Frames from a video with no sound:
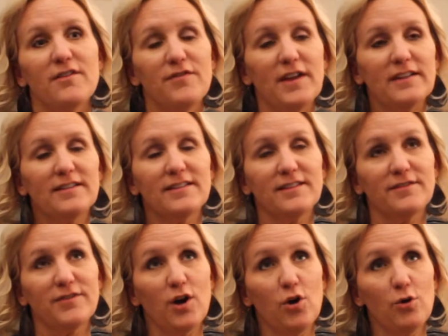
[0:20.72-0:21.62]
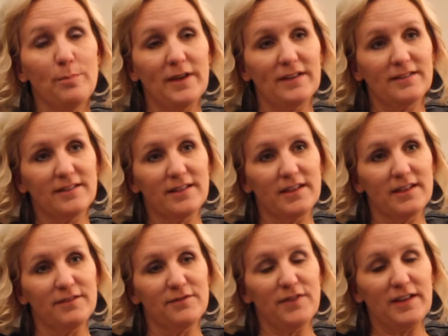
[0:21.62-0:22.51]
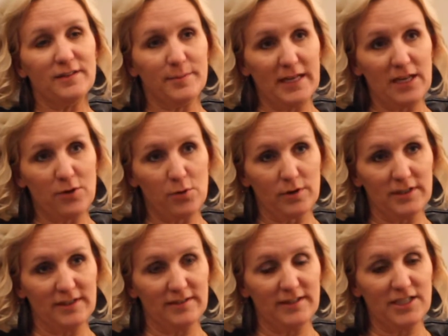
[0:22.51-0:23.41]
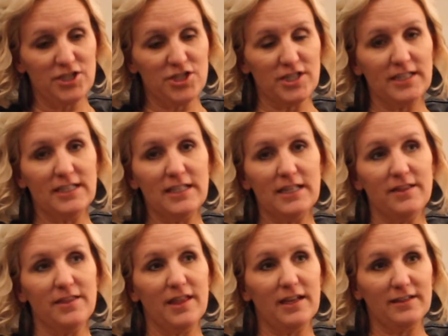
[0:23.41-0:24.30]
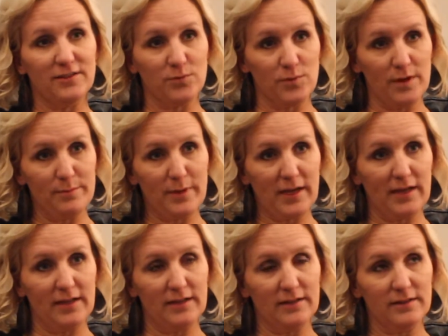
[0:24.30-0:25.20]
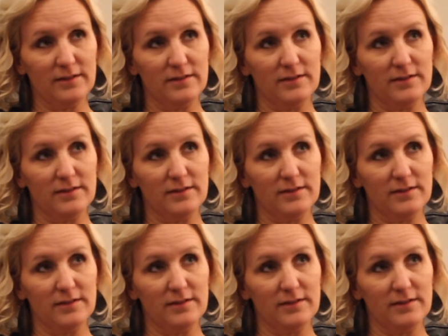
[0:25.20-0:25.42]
Faces of Hope is a face painting organization that is run by